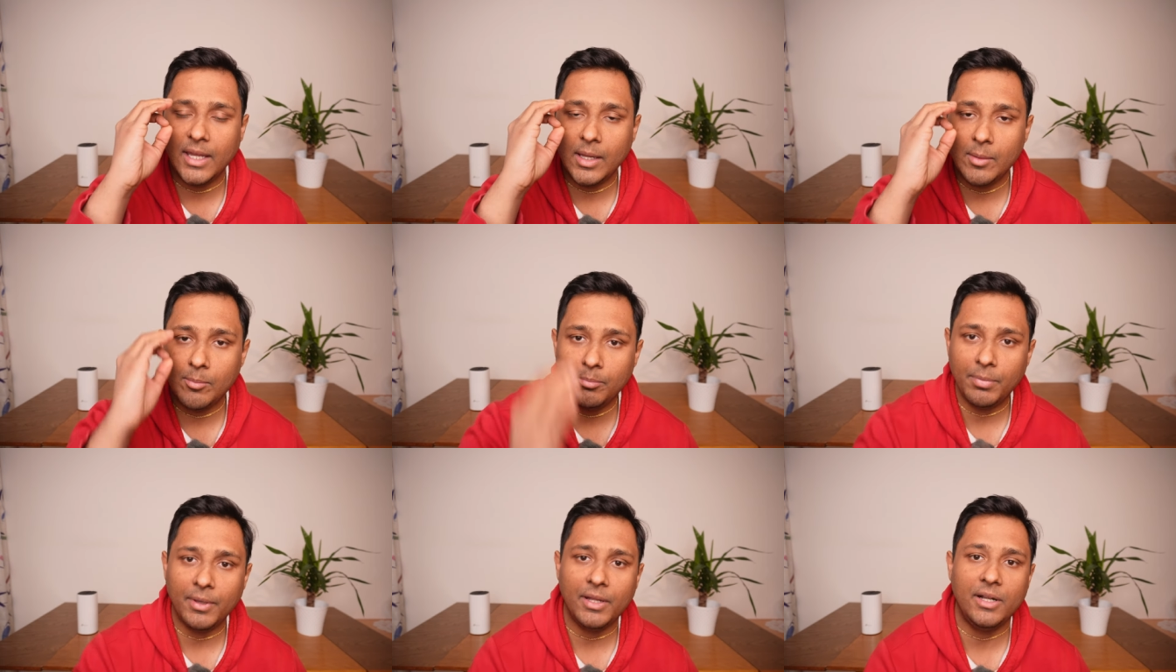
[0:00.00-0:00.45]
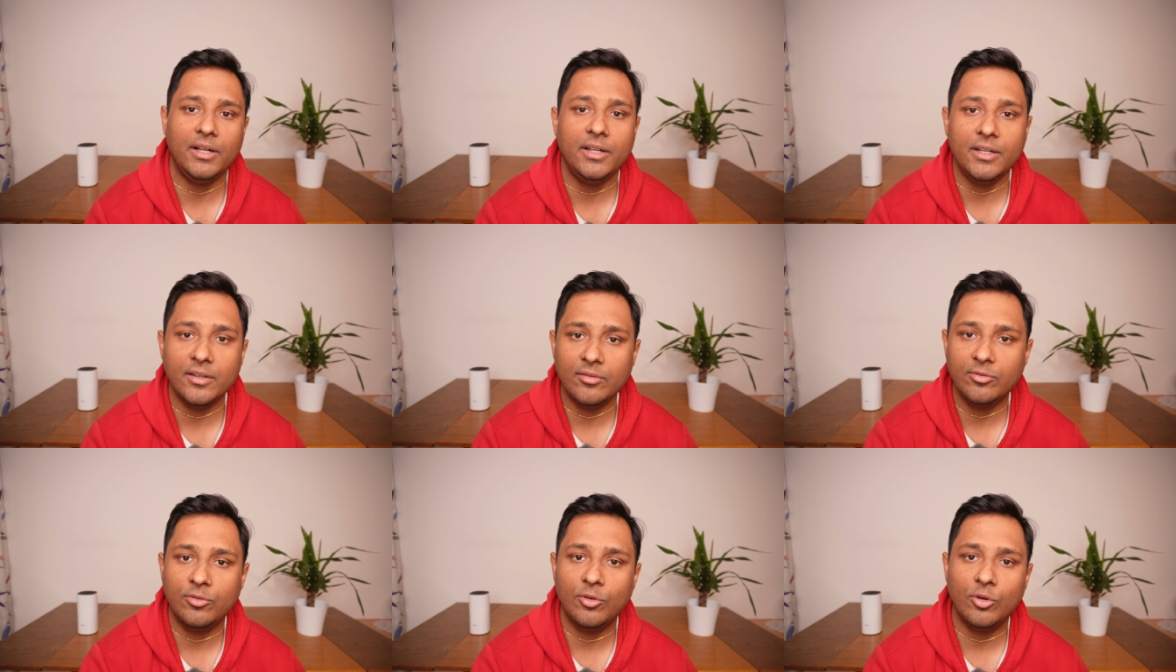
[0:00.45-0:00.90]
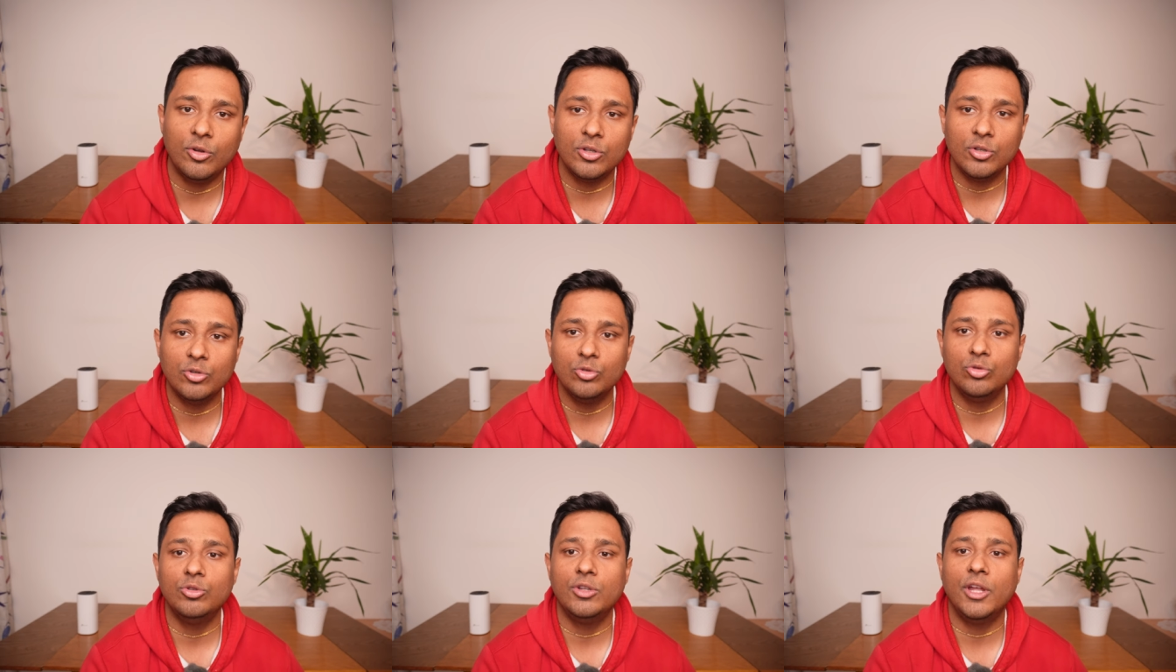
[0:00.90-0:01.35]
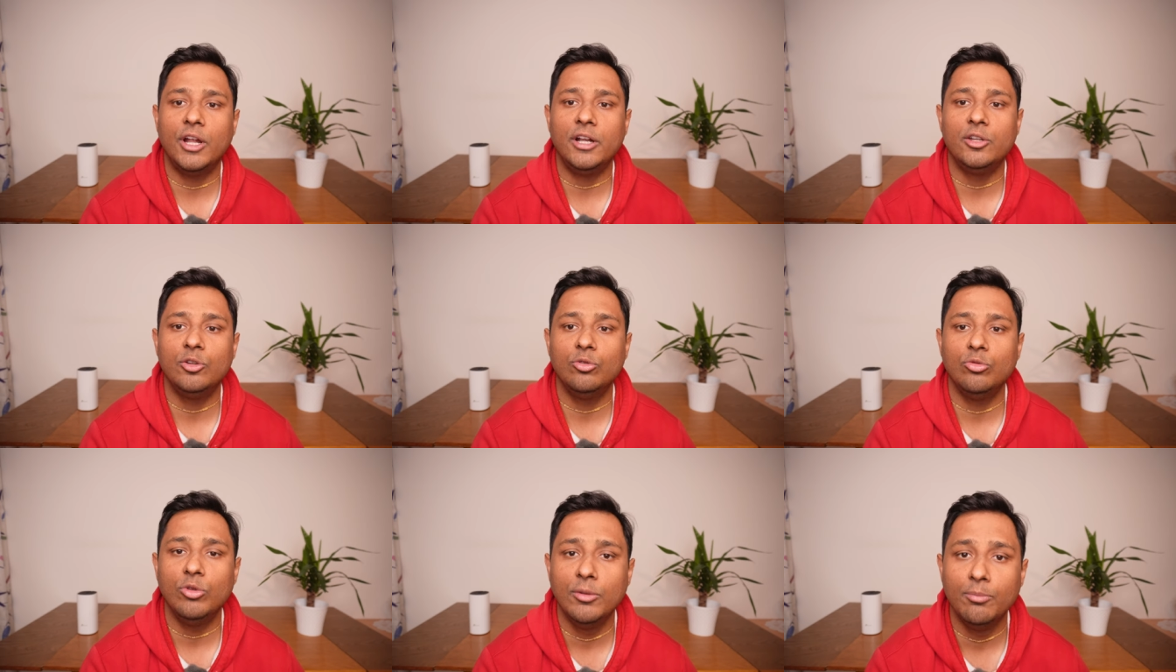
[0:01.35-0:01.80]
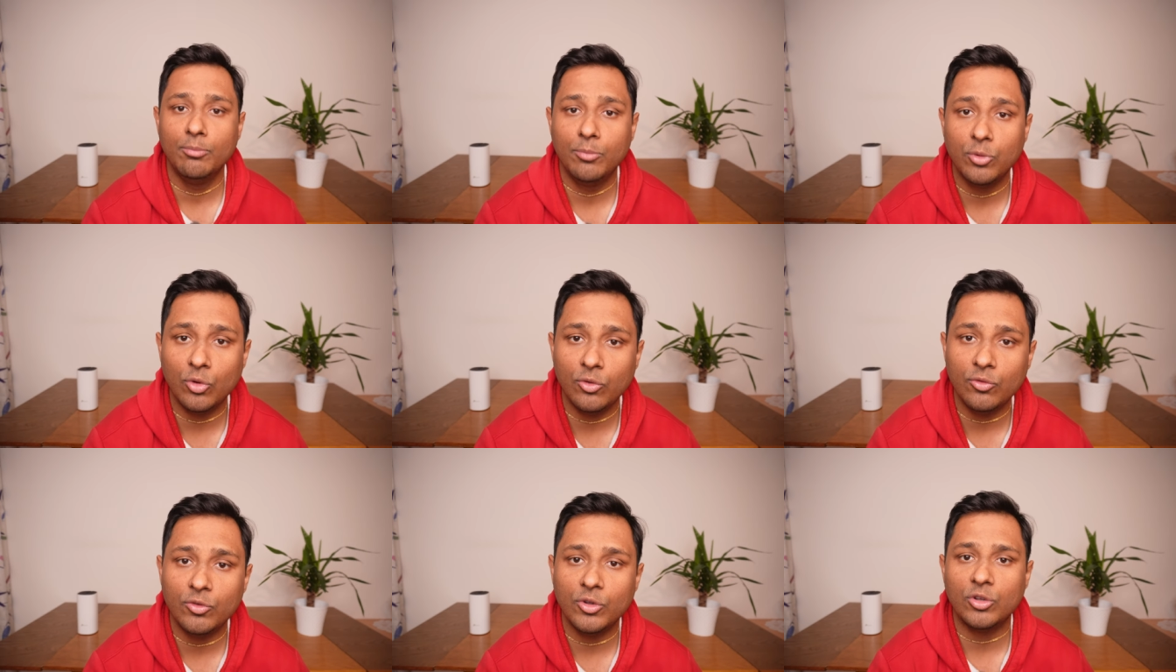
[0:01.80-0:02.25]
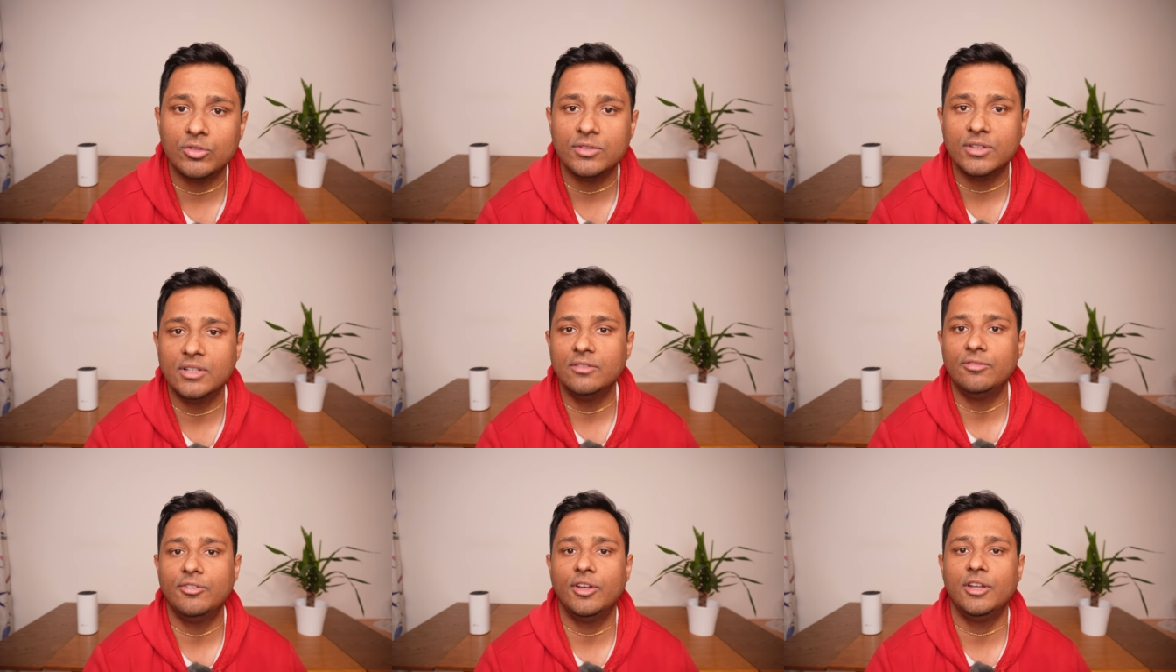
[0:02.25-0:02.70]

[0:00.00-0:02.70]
imperative for you that you improve yourself